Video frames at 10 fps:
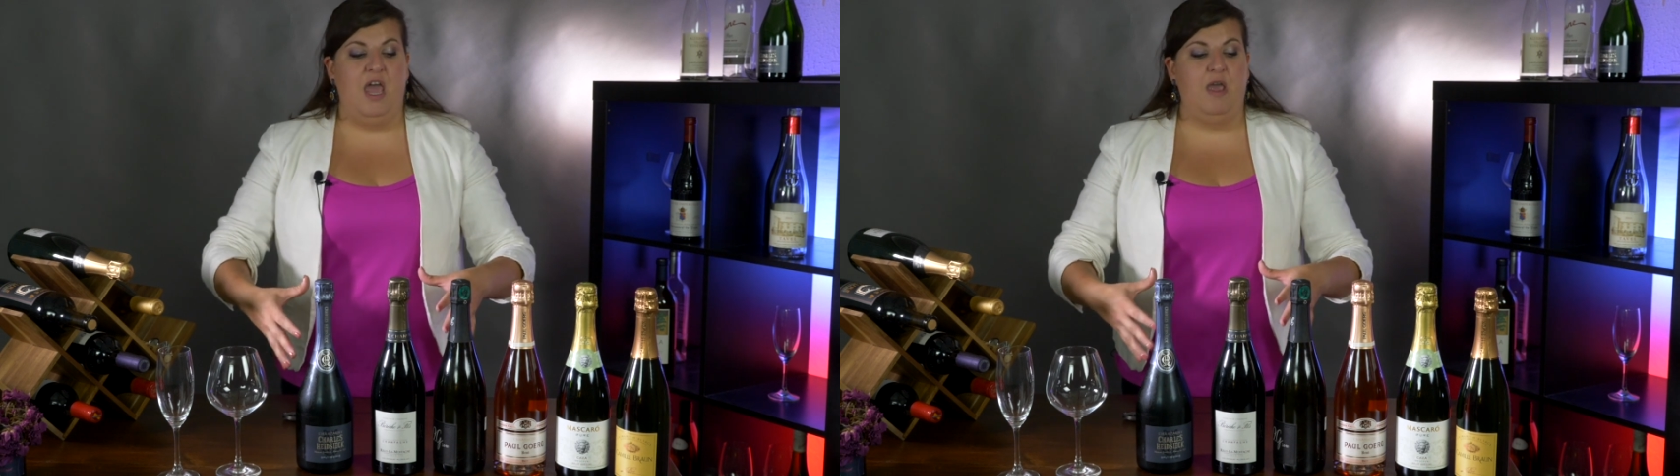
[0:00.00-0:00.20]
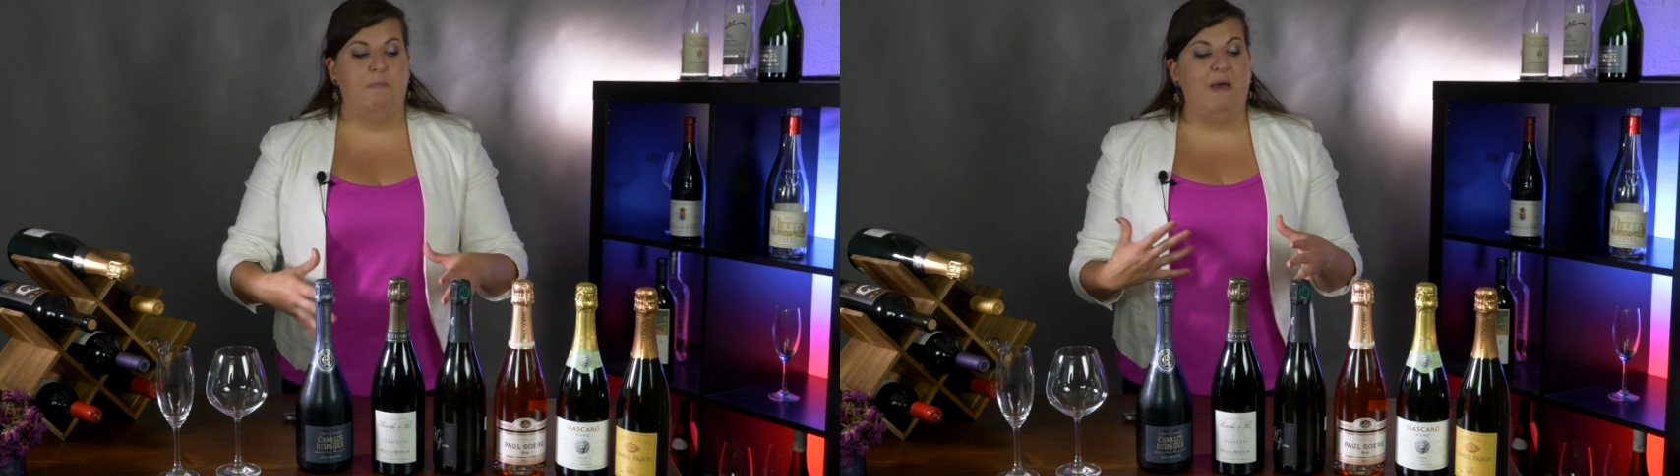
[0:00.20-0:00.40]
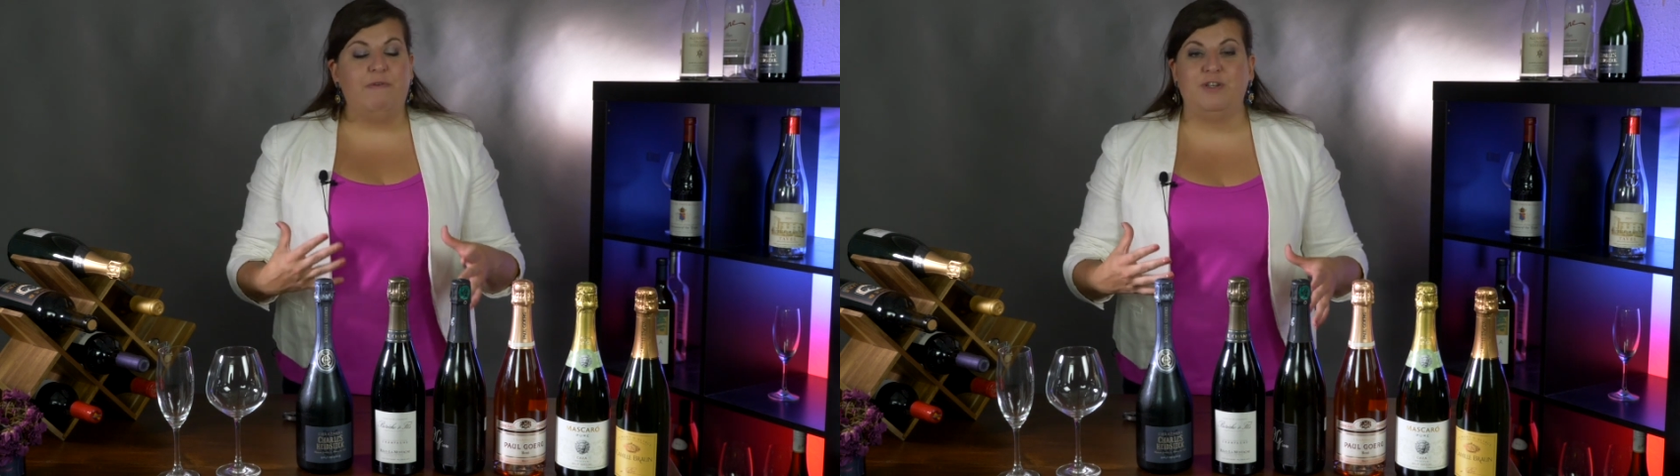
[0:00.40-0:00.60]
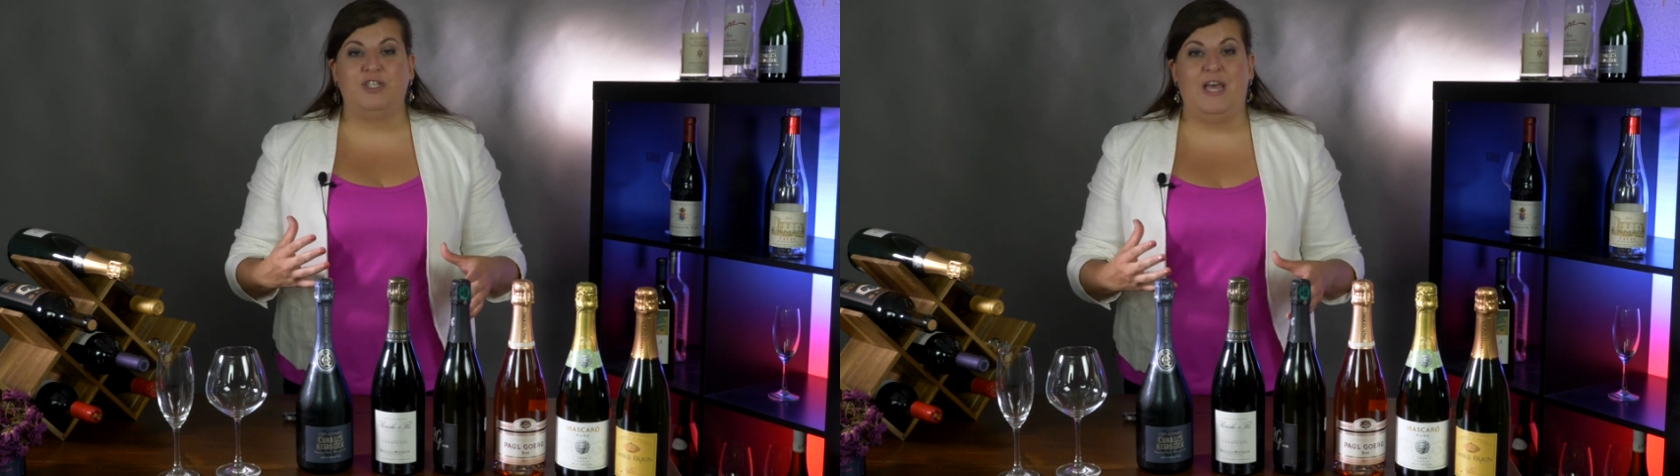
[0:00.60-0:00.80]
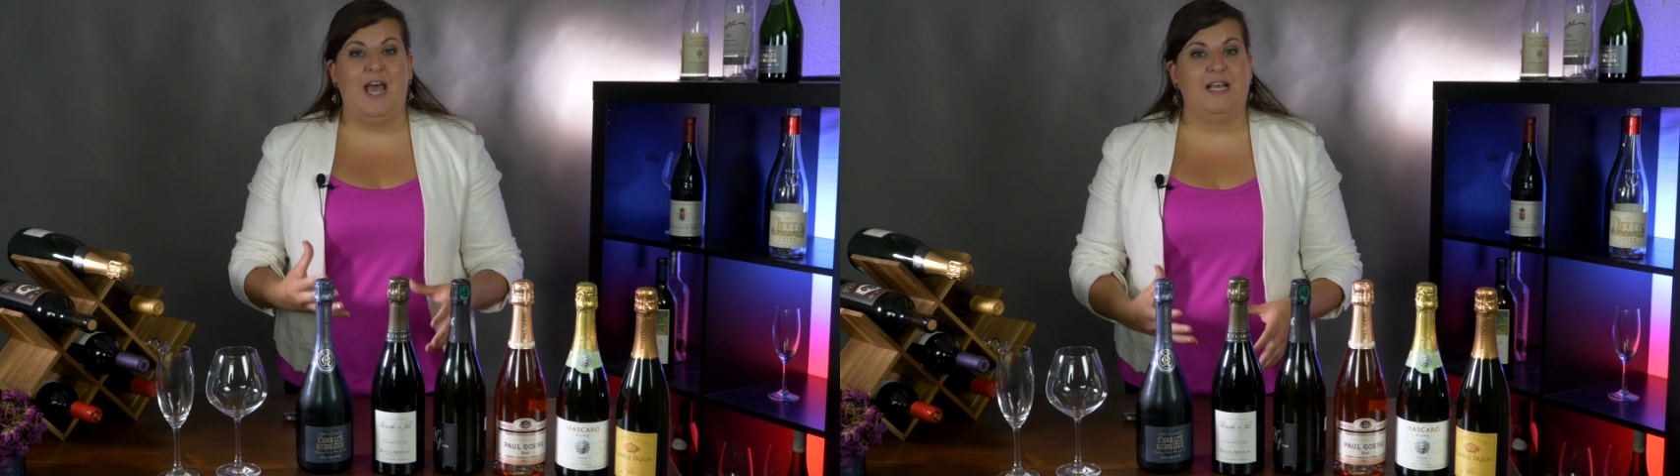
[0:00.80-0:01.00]
a
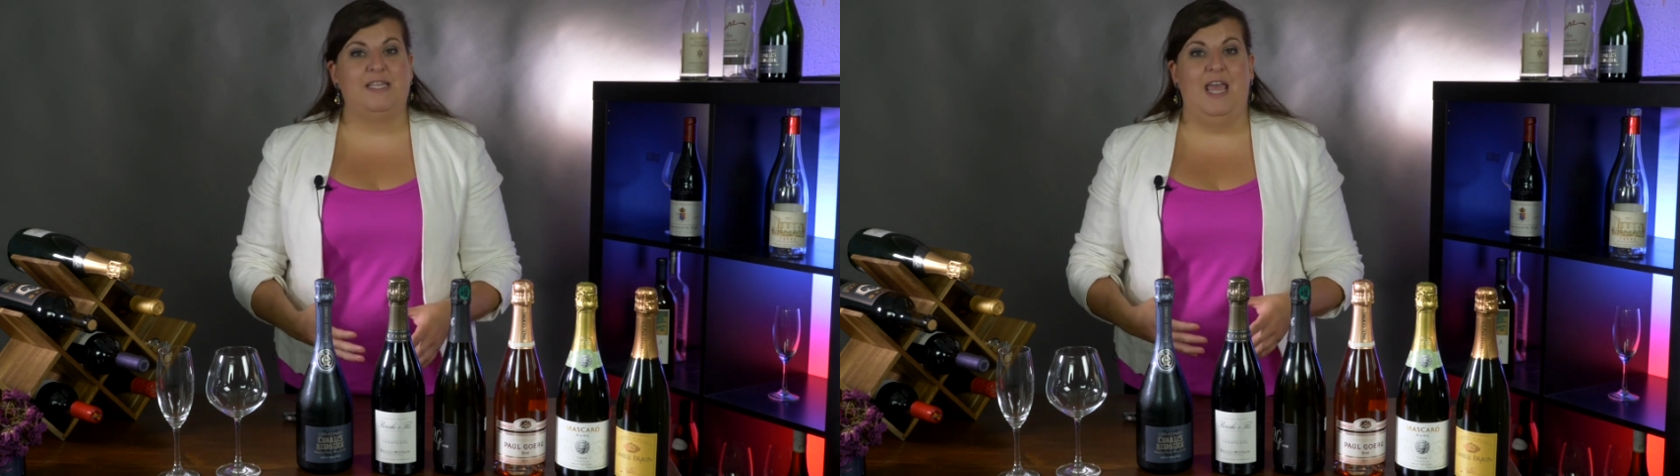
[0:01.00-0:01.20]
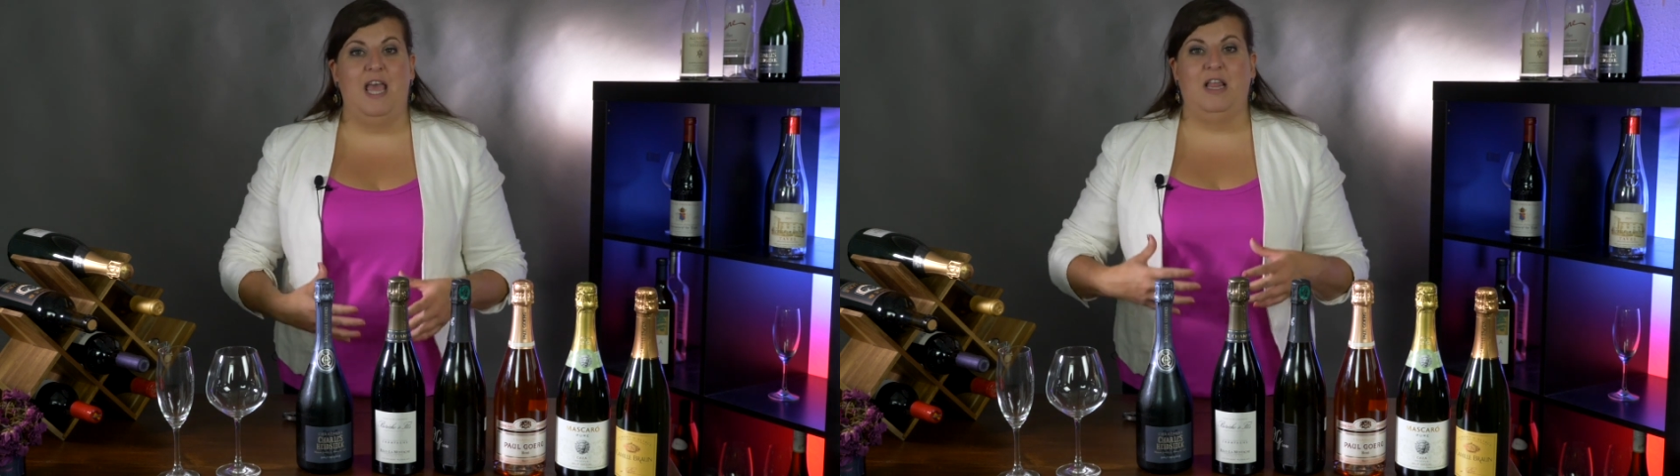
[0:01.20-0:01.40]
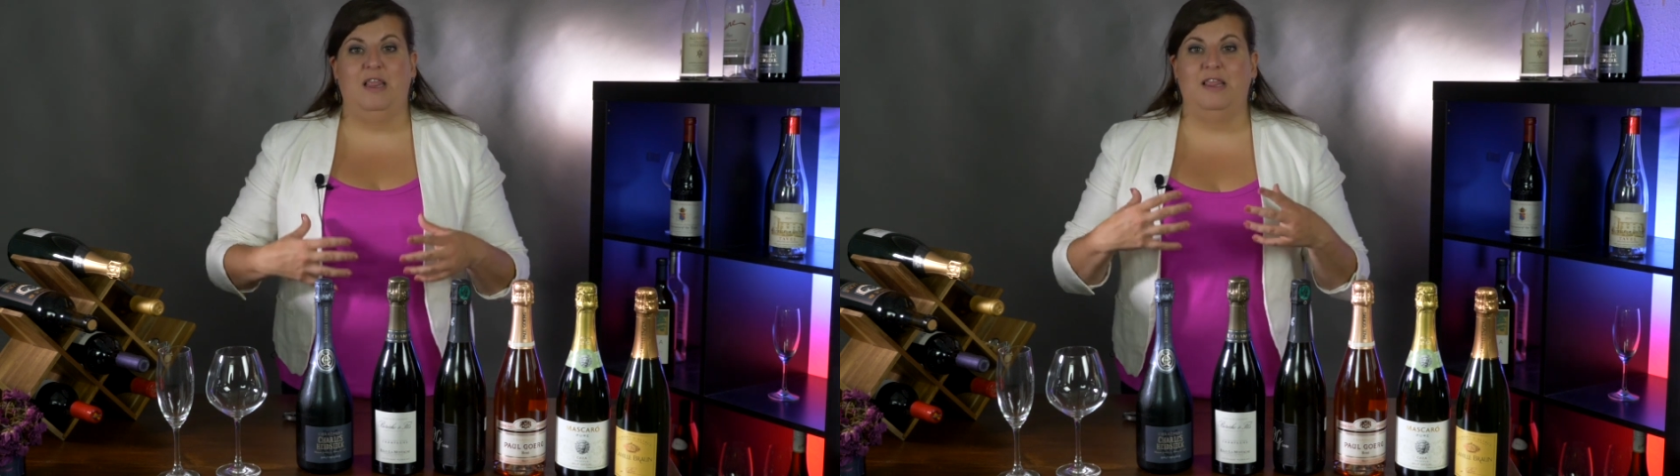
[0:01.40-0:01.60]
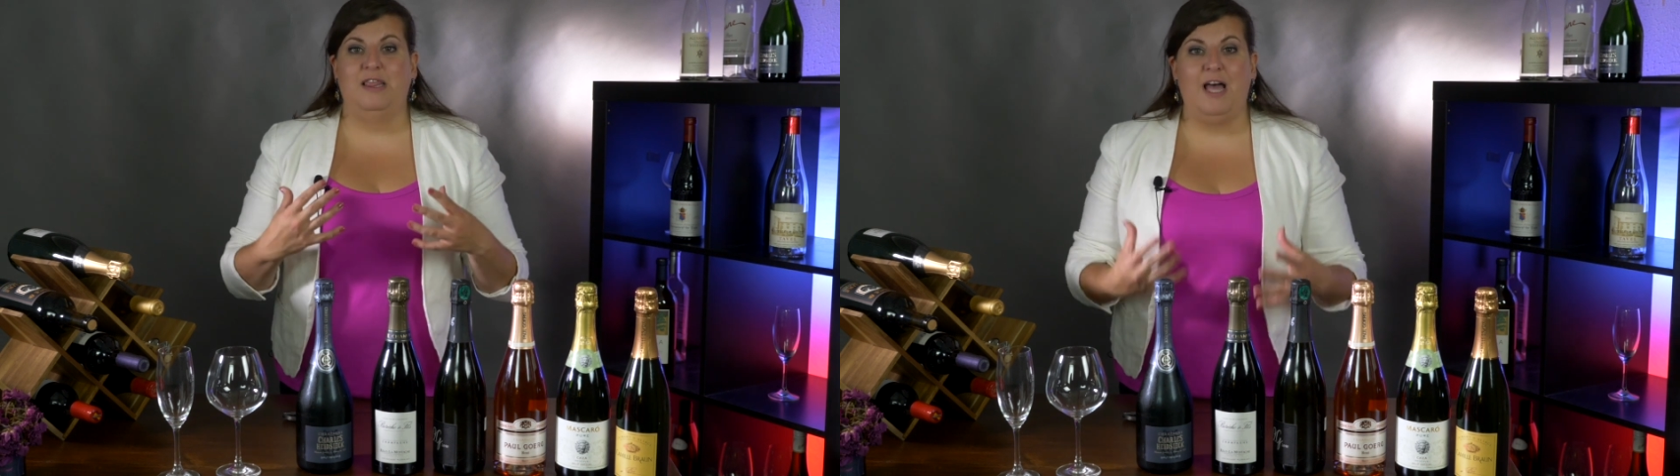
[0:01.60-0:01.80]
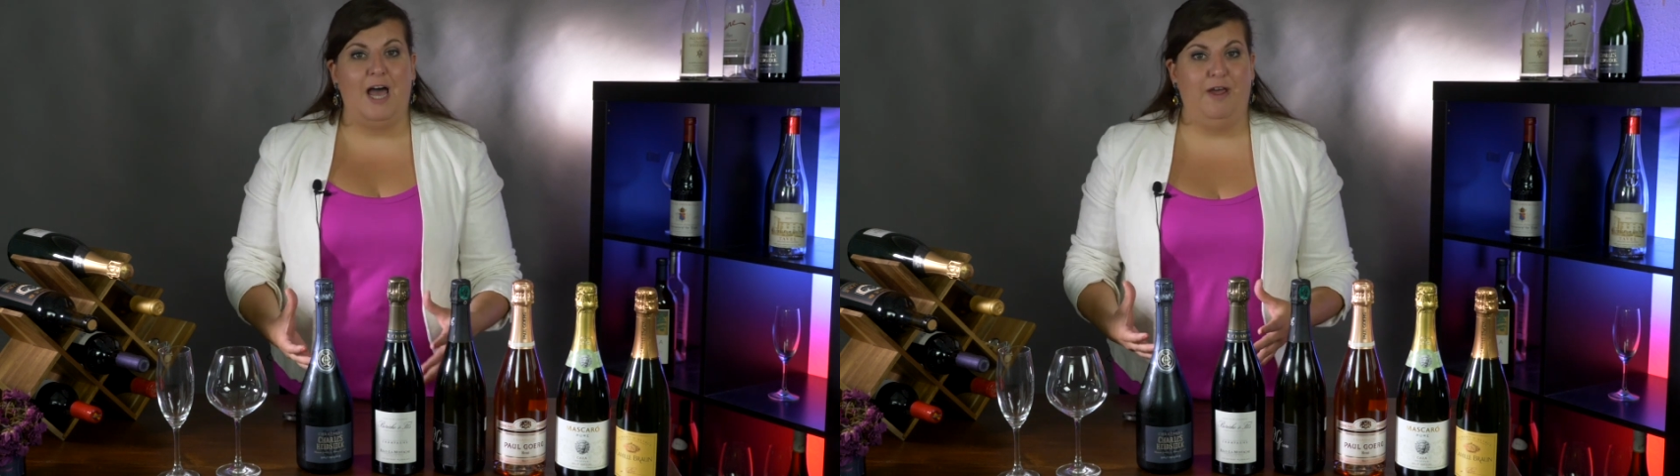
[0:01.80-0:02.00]
beverage that has a
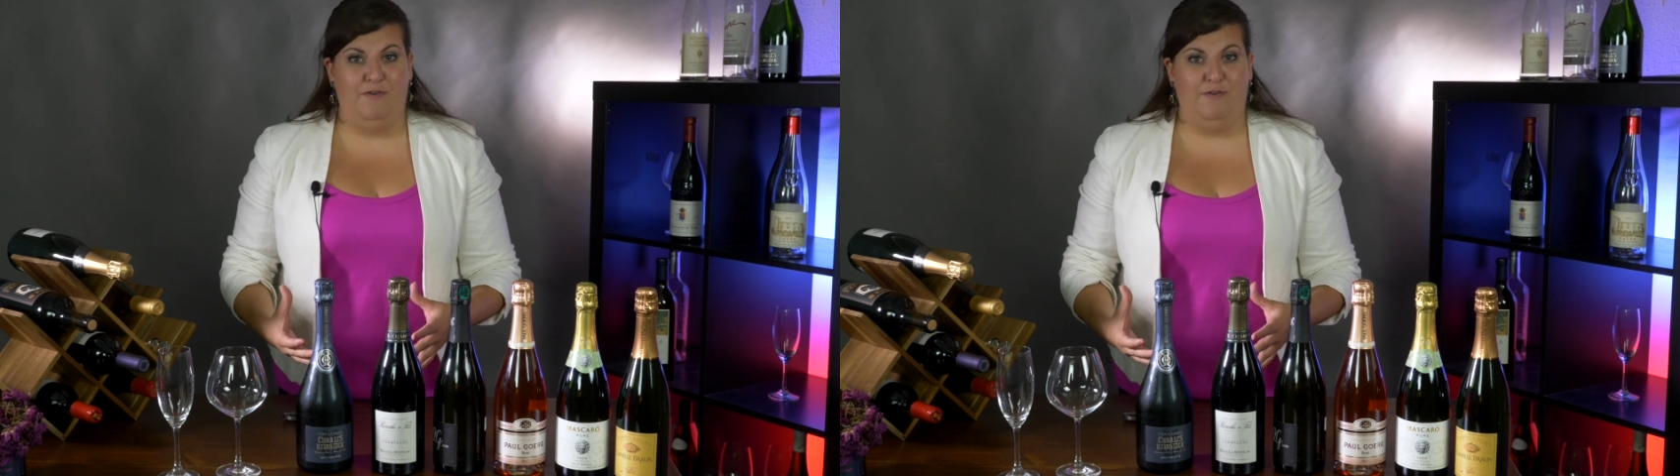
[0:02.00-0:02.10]
lot